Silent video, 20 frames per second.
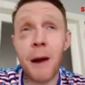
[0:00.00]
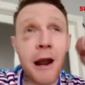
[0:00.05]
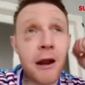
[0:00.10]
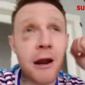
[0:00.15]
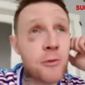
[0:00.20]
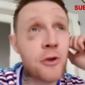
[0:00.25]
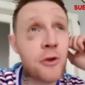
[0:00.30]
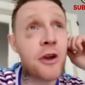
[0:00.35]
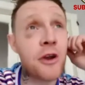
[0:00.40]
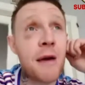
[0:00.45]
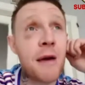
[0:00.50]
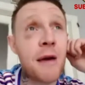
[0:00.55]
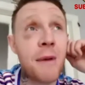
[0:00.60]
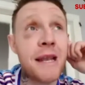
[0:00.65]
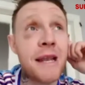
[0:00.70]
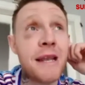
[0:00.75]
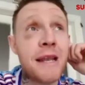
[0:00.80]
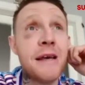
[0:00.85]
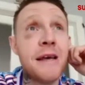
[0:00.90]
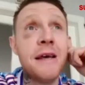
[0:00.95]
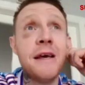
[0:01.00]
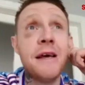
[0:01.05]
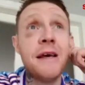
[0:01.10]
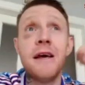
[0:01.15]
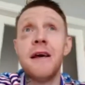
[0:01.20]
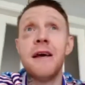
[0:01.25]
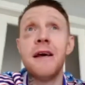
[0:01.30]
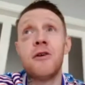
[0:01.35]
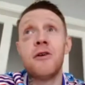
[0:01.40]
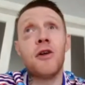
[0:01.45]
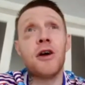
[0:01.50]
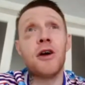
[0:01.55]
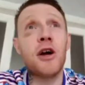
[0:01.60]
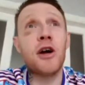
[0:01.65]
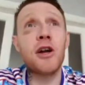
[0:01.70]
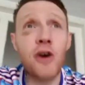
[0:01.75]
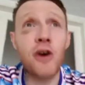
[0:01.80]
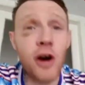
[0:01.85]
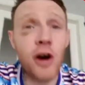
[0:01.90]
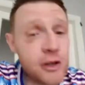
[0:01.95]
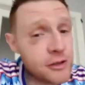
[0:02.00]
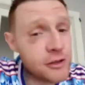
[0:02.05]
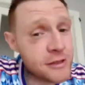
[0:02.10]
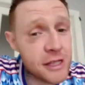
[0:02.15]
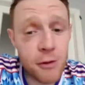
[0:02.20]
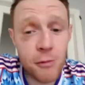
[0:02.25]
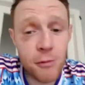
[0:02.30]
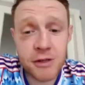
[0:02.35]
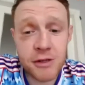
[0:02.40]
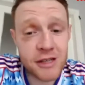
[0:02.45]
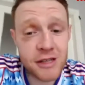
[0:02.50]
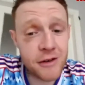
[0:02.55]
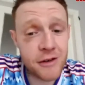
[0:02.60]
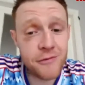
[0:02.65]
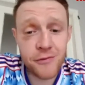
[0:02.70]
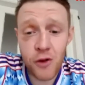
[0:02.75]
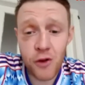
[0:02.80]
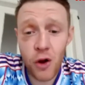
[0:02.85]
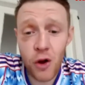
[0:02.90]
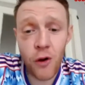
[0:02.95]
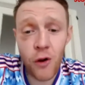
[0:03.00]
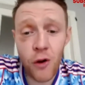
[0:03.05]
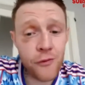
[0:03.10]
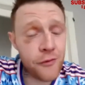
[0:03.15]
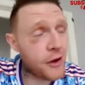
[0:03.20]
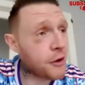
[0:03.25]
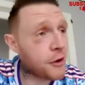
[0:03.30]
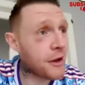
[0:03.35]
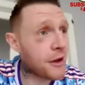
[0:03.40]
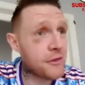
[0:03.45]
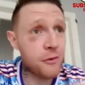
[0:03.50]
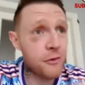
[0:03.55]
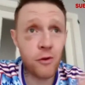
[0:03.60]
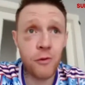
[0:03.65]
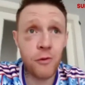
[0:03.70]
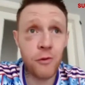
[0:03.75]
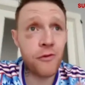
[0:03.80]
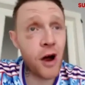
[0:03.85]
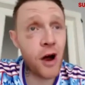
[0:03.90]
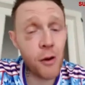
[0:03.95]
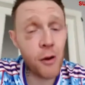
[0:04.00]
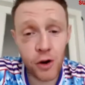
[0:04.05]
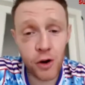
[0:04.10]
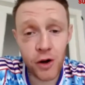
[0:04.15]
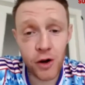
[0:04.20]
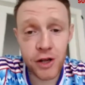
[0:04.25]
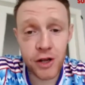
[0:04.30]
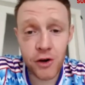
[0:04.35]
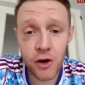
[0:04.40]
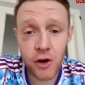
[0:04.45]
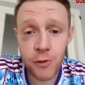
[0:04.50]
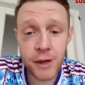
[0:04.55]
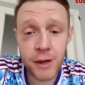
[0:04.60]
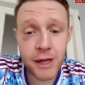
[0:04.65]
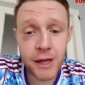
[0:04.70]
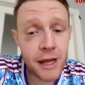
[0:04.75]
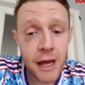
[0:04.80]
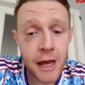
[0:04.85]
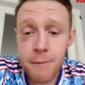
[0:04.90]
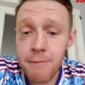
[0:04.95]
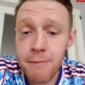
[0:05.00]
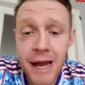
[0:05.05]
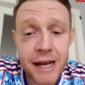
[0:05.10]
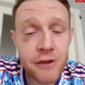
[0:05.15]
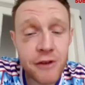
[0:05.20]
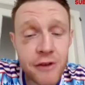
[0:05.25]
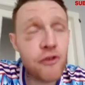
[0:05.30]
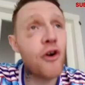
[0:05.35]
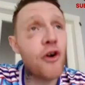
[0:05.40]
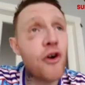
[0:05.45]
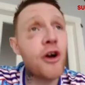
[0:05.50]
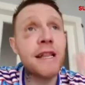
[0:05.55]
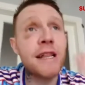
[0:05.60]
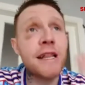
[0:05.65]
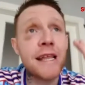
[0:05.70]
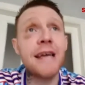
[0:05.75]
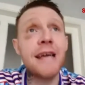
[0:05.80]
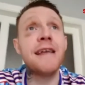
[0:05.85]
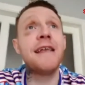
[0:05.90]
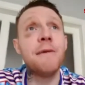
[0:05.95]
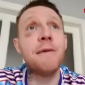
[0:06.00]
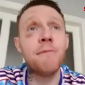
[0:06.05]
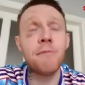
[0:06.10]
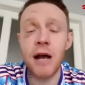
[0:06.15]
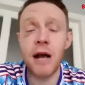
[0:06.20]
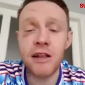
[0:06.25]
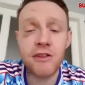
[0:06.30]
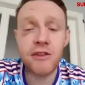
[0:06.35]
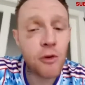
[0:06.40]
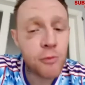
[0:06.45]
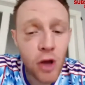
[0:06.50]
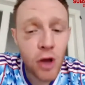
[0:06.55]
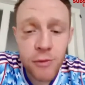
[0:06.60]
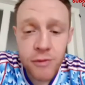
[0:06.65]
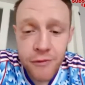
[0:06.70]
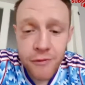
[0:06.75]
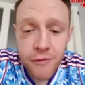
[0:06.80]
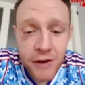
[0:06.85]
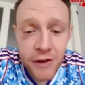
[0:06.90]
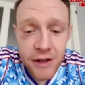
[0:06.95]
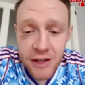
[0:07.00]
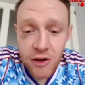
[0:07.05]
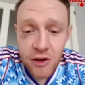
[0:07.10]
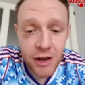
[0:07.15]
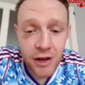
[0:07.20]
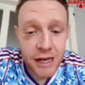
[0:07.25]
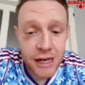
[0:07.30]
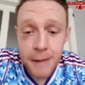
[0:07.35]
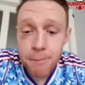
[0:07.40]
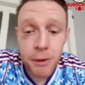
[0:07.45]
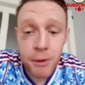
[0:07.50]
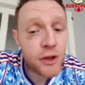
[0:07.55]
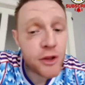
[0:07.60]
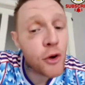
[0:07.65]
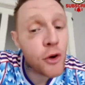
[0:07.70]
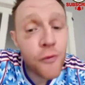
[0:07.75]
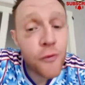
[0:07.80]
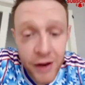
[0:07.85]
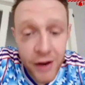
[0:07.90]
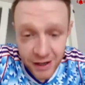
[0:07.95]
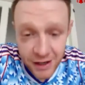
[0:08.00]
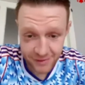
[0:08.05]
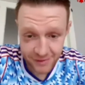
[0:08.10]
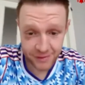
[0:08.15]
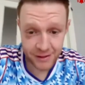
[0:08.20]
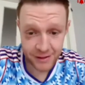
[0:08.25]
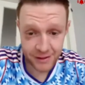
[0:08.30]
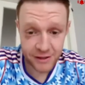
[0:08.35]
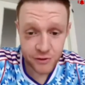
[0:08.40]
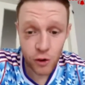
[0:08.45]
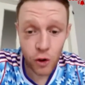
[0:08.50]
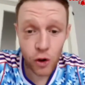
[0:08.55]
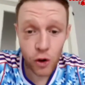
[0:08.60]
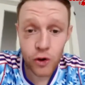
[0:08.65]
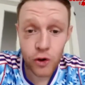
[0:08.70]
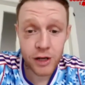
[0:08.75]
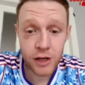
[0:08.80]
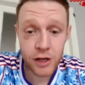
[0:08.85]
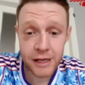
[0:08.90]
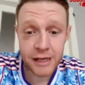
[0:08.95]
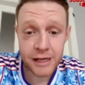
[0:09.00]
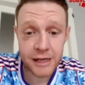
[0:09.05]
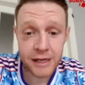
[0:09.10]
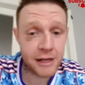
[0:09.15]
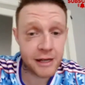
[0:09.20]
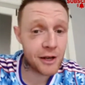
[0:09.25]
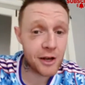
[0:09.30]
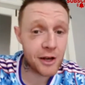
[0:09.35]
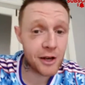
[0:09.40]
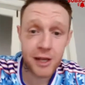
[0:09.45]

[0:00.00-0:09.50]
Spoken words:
him the other day, man. Like, I consider myself tough, aggressive, come forward guy, you know what I mean? Man, trying to hit him, at sometimes it feels like you're getting hit by two fellas. He's so good, like, you